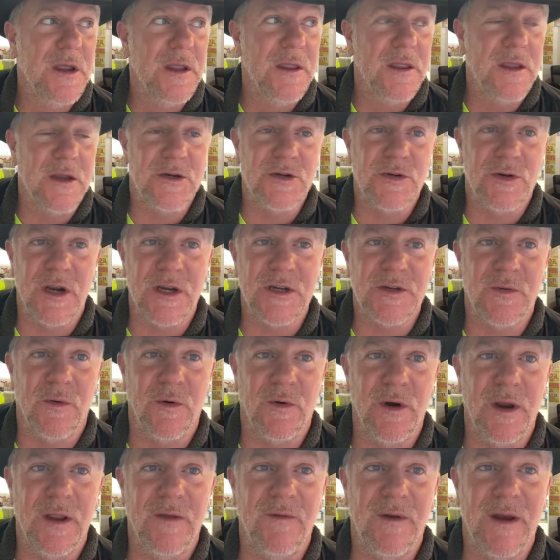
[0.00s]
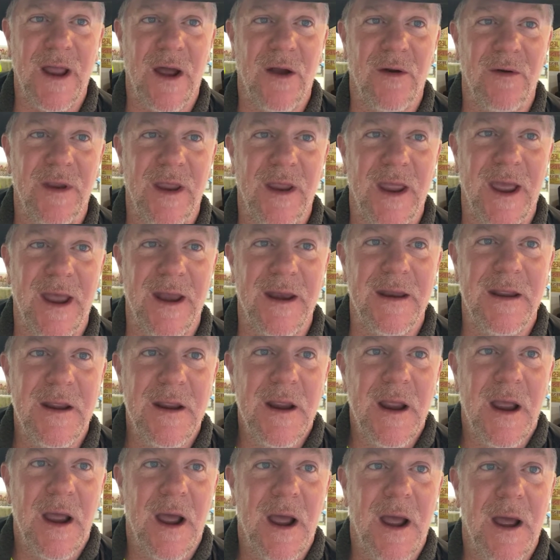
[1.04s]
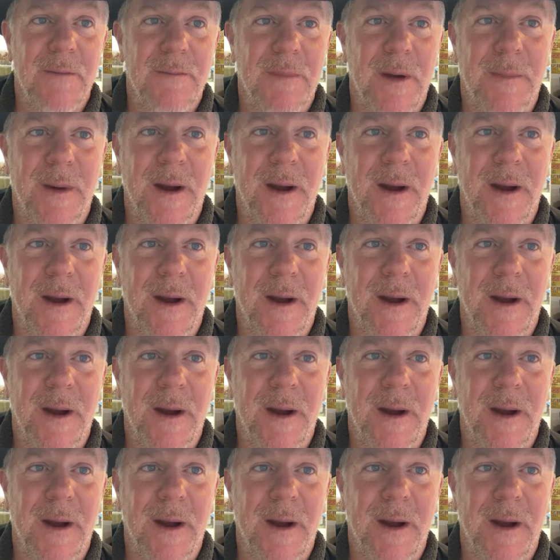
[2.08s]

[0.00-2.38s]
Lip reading: The trucks weren't even out yet. But